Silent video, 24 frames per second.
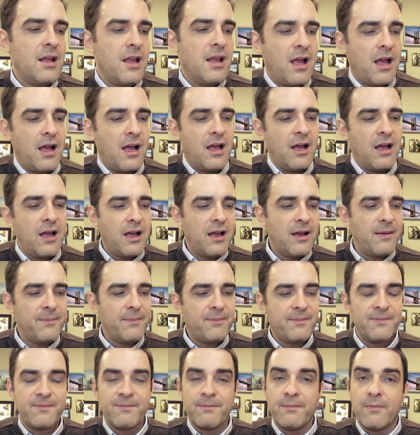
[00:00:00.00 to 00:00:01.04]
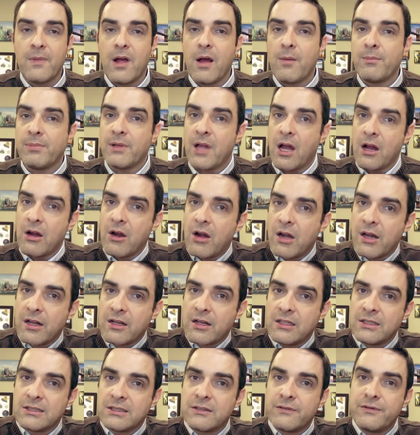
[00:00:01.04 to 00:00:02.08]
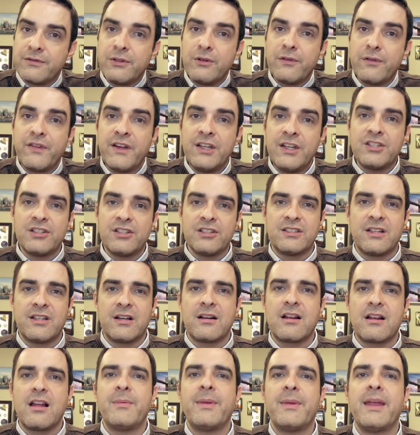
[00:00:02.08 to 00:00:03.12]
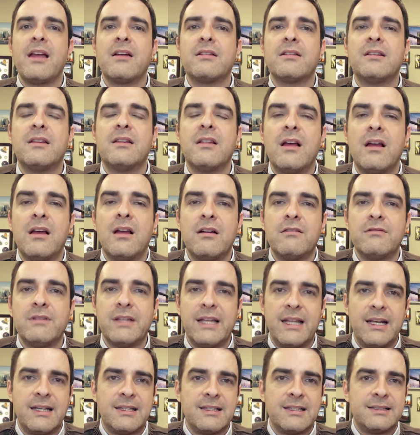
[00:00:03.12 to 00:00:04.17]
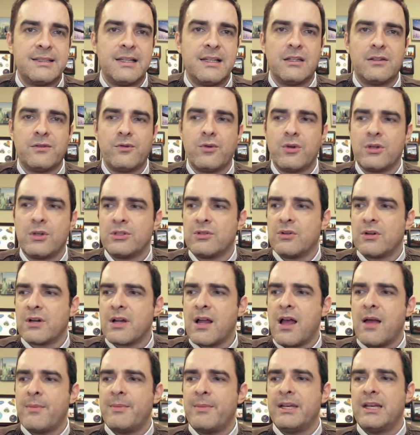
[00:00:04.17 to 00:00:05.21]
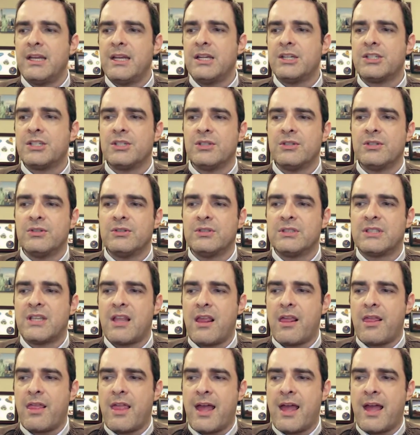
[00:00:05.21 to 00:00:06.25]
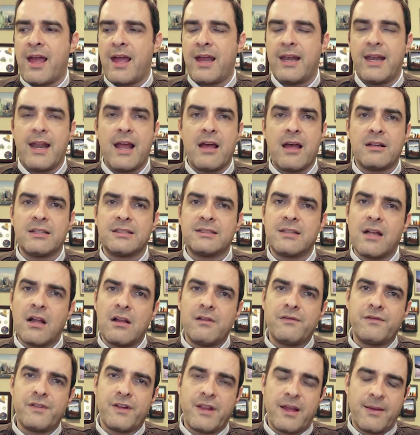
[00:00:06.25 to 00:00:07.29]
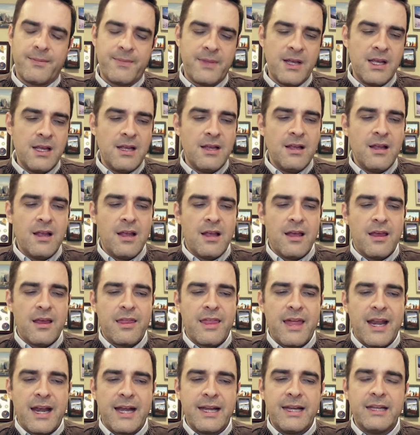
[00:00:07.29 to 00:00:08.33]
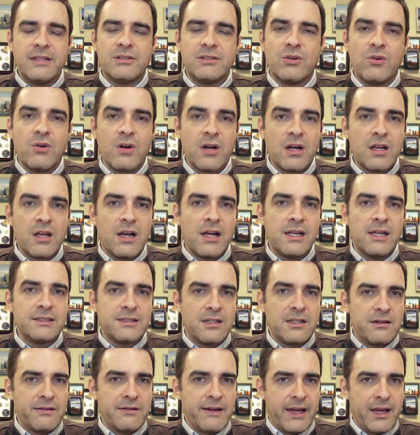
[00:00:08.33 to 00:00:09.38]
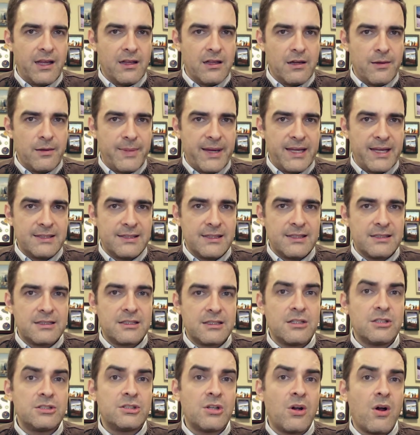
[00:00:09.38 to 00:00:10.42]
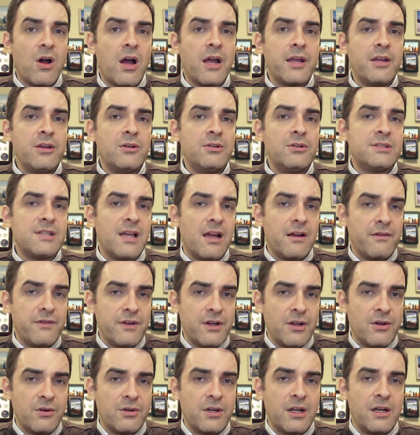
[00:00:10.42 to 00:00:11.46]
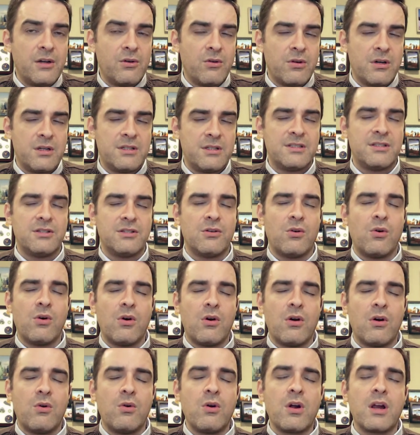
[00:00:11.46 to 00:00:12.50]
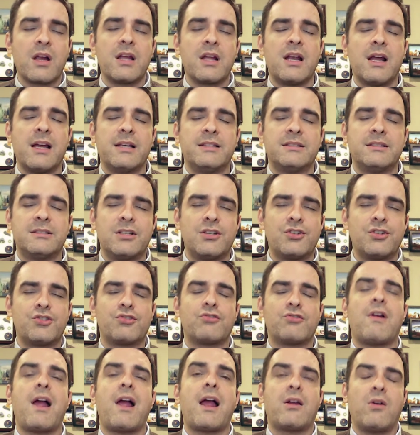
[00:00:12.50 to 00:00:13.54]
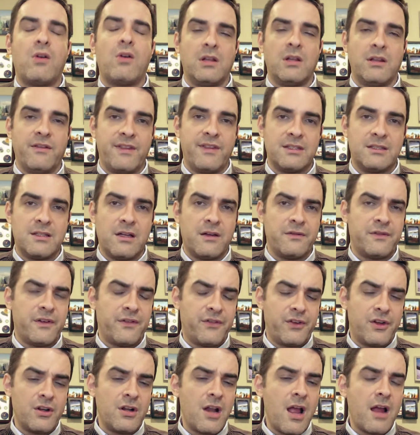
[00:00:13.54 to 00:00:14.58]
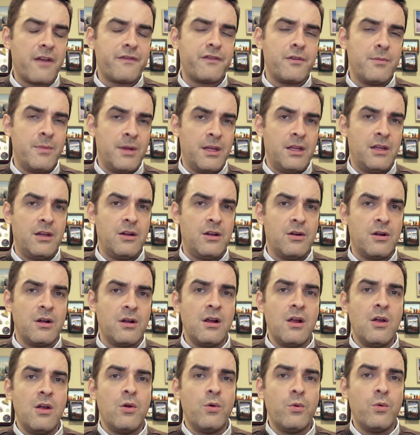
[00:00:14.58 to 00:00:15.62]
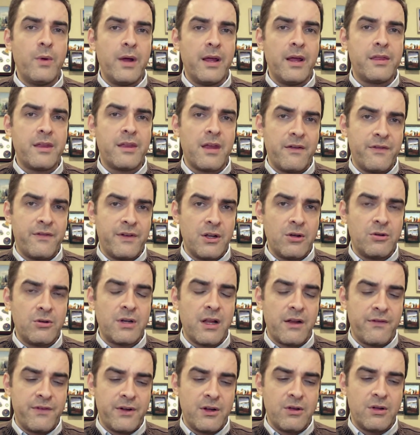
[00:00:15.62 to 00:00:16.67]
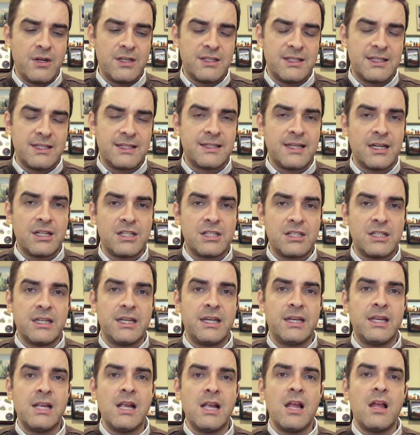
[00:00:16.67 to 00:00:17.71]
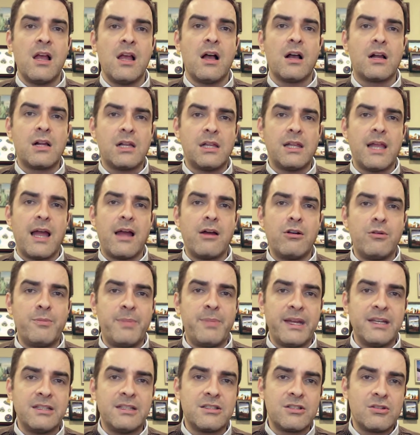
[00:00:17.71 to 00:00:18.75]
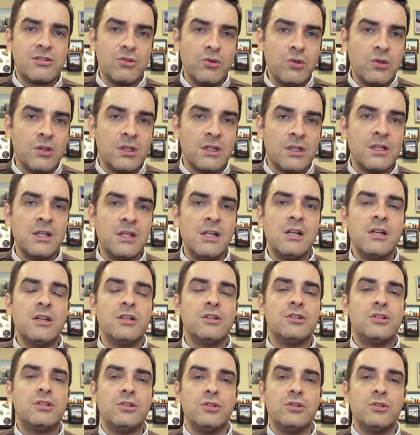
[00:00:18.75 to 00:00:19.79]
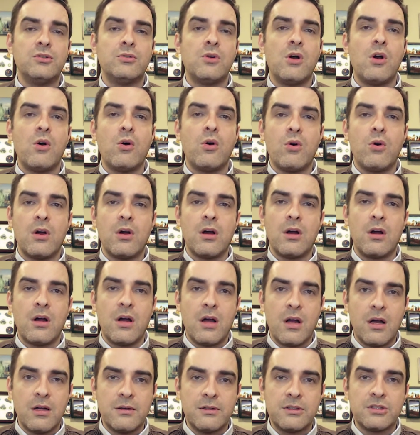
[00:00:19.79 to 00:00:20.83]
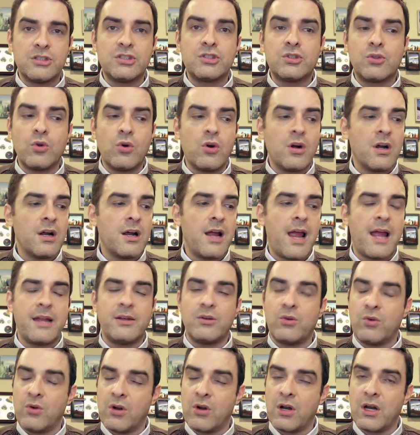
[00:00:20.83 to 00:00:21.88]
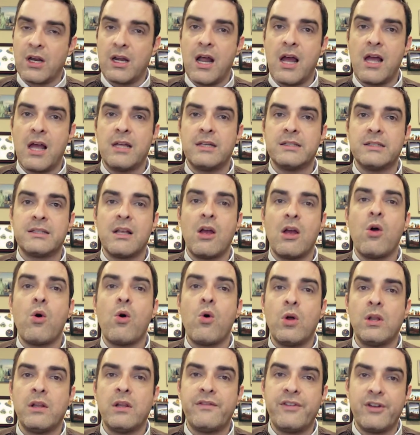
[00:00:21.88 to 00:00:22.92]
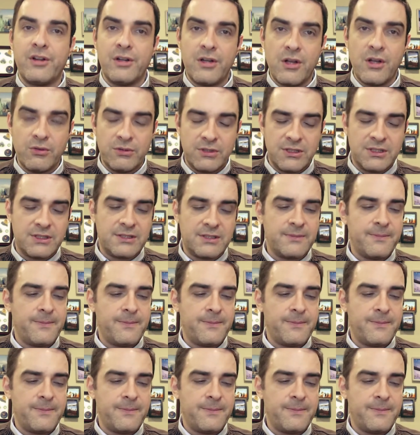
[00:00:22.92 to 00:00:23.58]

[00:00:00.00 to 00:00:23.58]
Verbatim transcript: um, blog articles of new features that are coming out uh, related to Salesforce or common issues that and how to solve for them that I need to organize on a regular basis. So I use Evernote in order to organize, to track all of this stuff. If you're not familiar with Evernote, Evernote is essentially a cloud-based tool to uh, store and organize all of your notes.